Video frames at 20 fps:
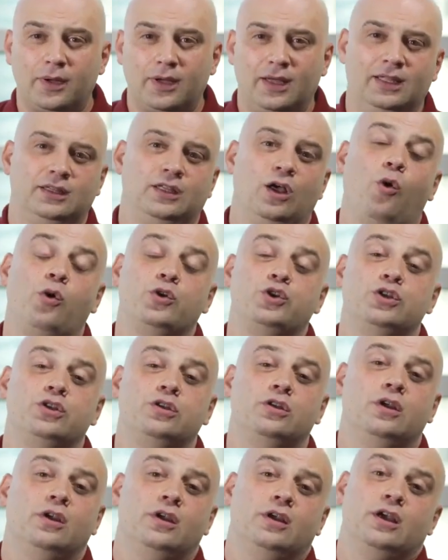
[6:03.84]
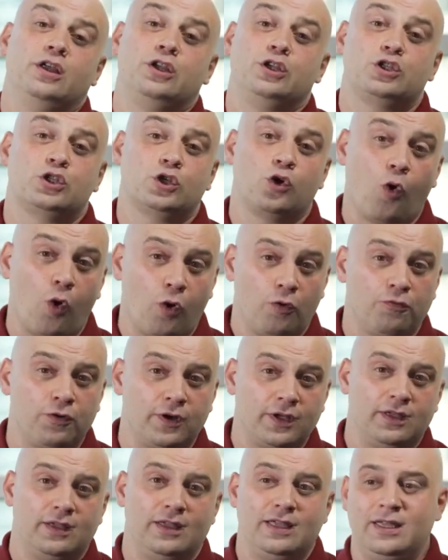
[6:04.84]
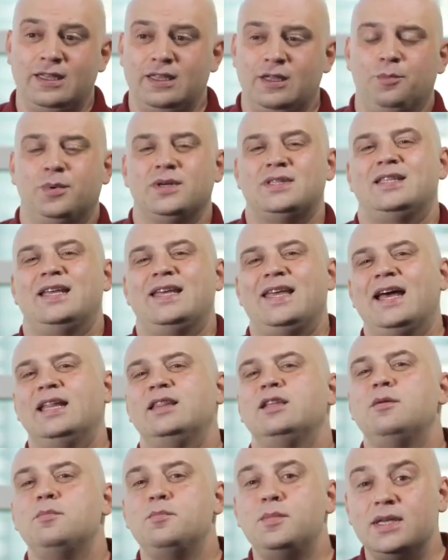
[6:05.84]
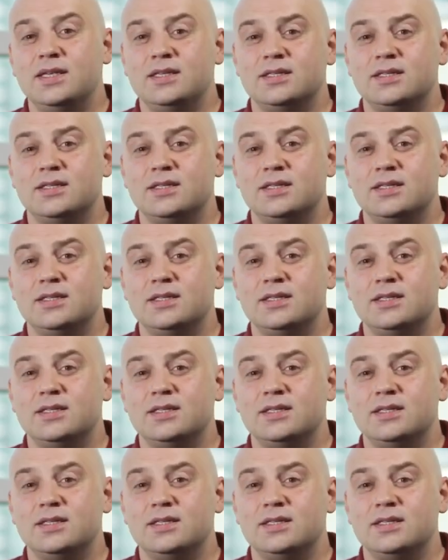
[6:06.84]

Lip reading: are a very risky and volatile business.